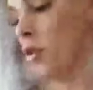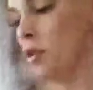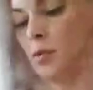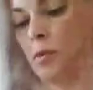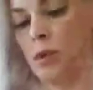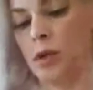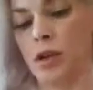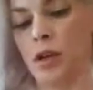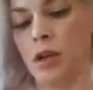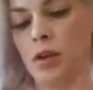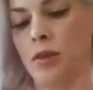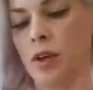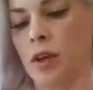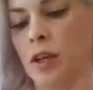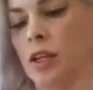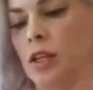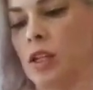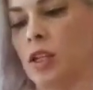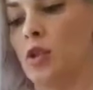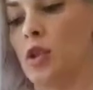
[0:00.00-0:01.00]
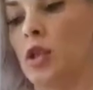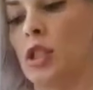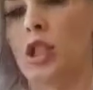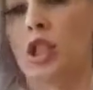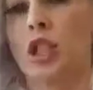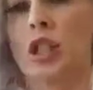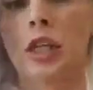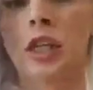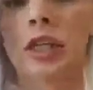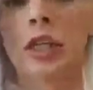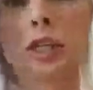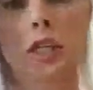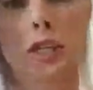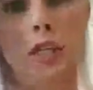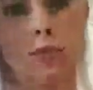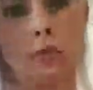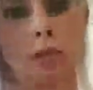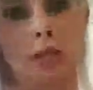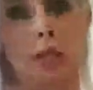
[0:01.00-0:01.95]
Depending on if I get too distracted, it could be